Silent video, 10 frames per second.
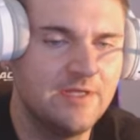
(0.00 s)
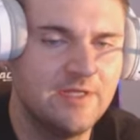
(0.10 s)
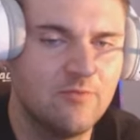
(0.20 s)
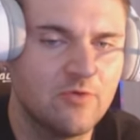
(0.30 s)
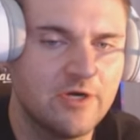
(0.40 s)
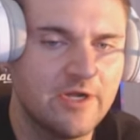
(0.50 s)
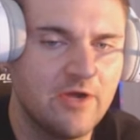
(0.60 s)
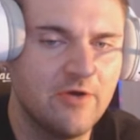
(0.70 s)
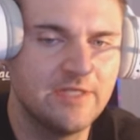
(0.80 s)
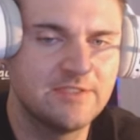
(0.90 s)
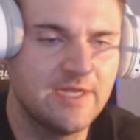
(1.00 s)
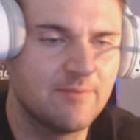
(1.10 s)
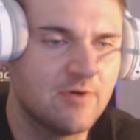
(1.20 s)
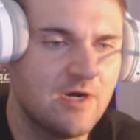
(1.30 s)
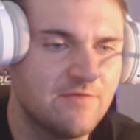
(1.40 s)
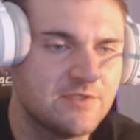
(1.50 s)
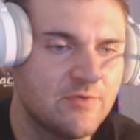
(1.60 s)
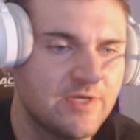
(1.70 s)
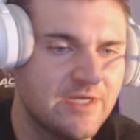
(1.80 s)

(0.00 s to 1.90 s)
and then we're going to go ahead and take profit so we can